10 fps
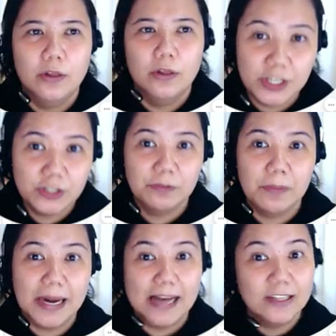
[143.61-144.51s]
the teacher
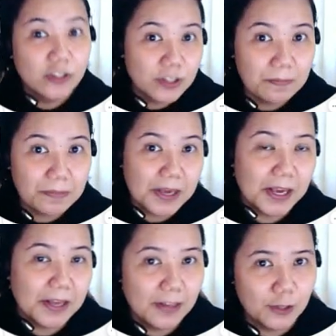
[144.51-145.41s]
might ask you
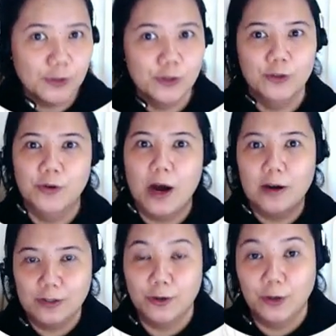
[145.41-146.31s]
something and then you don't know
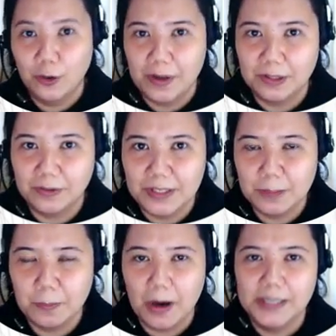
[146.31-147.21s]
how you're going to
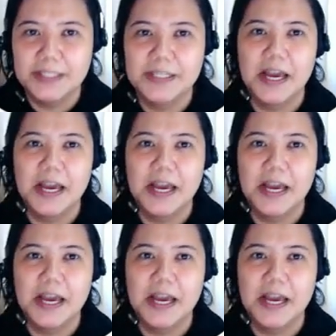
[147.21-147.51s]
respond.